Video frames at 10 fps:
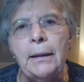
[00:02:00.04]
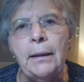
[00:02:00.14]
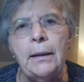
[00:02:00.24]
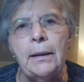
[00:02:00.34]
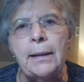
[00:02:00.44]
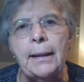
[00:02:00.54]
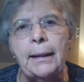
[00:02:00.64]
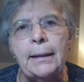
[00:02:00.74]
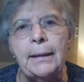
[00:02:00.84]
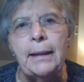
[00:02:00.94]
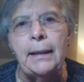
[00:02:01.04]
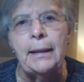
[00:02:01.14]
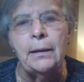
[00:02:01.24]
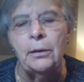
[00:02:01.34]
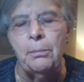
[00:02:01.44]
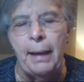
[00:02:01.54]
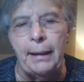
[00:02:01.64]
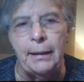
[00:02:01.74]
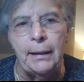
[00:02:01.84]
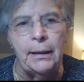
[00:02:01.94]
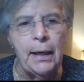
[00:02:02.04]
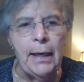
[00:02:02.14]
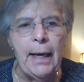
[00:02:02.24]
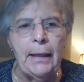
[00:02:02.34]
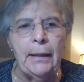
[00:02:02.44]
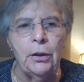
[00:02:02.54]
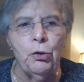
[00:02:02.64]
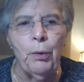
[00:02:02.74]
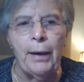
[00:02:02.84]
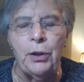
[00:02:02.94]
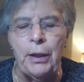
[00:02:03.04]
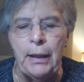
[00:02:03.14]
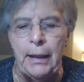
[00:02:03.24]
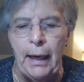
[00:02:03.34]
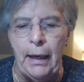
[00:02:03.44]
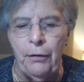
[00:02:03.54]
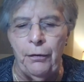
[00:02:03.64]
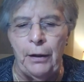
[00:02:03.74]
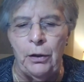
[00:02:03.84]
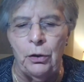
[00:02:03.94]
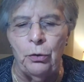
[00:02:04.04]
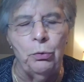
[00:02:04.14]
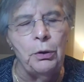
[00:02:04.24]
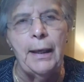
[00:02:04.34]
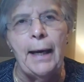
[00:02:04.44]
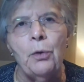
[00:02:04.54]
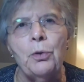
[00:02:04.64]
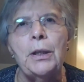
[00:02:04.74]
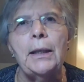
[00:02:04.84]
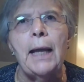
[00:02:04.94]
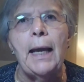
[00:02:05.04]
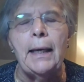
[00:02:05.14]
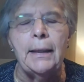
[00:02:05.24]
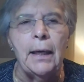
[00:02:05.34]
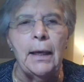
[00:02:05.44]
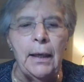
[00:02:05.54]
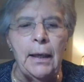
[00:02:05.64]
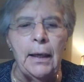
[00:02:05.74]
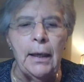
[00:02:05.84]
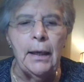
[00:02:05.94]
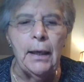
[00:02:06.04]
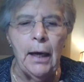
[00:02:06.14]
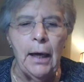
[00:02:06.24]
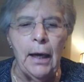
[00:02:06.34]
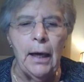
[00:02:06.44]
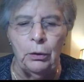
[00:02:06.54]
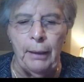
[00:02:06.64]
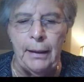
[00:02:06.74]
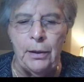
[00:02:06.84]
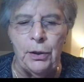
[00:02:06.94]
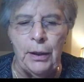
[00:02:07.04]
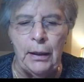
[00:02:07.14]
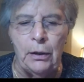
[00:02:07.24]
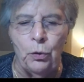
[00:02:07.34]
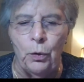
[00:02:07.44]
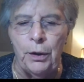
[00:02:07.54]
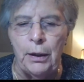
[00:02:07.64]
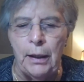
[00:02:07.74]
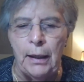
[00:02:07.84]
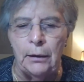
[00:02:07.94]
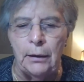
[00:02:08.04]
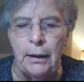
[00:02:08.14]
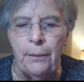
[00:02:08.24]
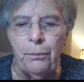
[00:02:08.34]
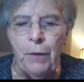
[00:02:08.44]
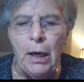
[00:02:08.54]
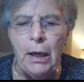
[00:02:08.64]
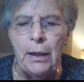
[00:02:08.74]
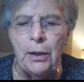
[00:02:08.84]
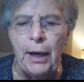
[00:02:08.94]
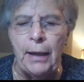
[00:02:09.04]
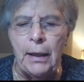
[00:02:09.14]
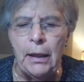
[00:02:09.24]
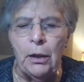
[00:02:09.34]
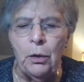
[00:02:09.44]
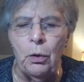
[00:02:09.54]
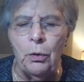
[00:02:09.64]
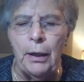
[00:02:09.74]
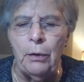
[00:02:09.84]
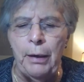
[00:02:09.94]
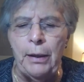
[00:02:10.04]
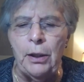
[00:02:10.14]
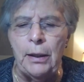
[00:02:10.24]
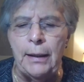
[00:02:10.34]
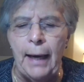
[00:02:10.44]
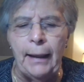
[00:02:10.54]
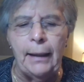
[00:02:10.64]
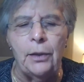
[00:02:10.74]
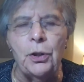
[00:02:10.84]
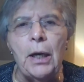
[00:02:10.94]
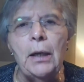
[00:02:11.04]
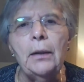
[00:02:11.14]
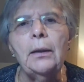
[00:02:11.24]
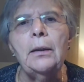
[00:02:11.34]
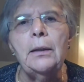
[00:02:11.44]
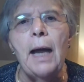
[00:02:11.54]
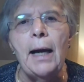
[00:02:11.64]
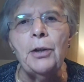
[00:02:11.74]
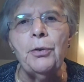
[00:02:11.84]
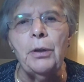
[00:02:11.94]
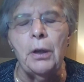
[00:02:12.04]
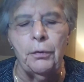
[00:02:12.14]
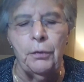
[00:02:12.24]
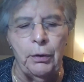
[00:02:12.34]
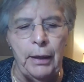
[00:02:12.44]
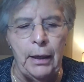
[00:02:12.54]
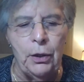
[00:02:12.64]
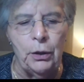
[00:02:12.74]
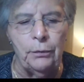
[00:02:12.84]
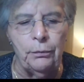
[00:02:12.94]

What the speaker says: XVI lamented in an address he gave in 2008 up in the Dolomites in northern Italy, he said, quote, "In recent decades, the doctrine of creation